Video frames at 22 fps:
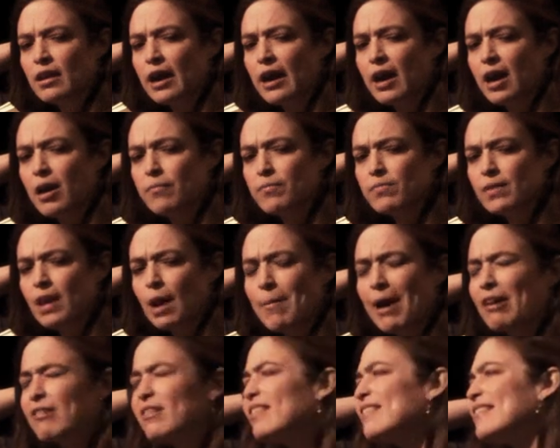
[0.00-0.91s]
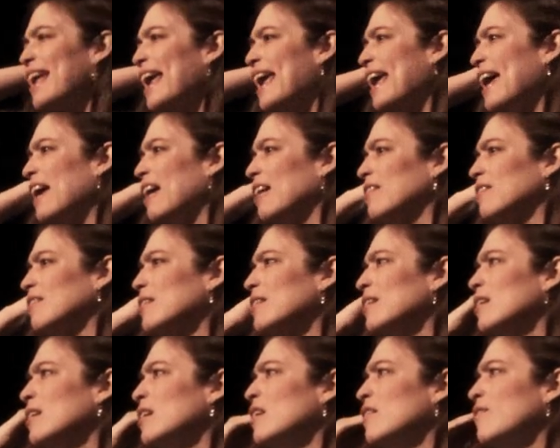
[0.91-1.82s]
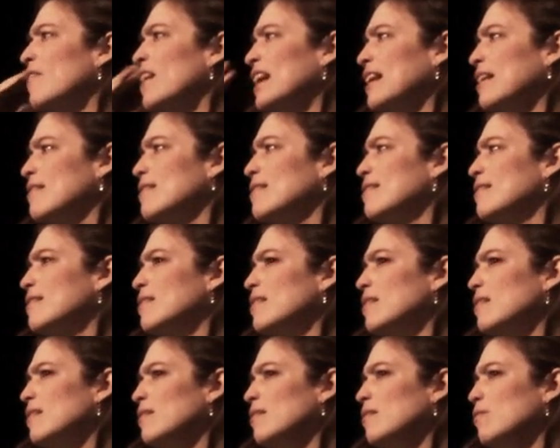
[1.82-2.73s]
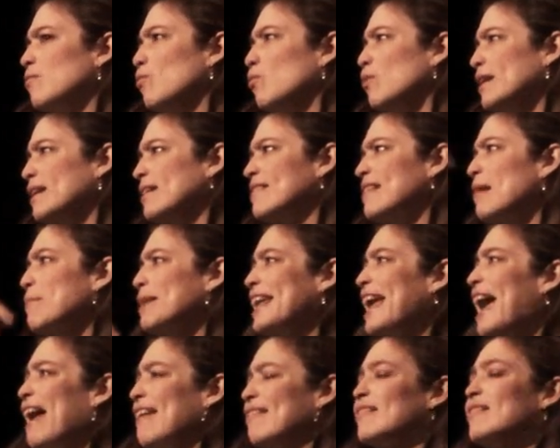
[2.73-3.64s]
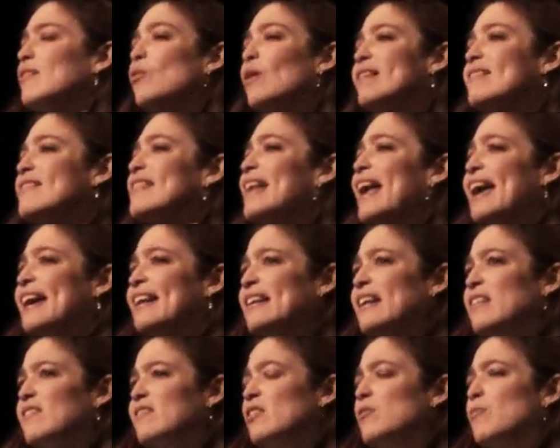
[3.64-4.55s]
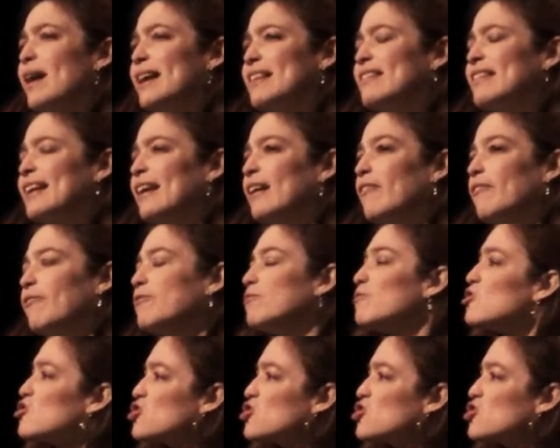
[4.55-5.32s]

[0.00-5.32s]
um, about sand, that it's, when somebody asks you what sand is, you might think of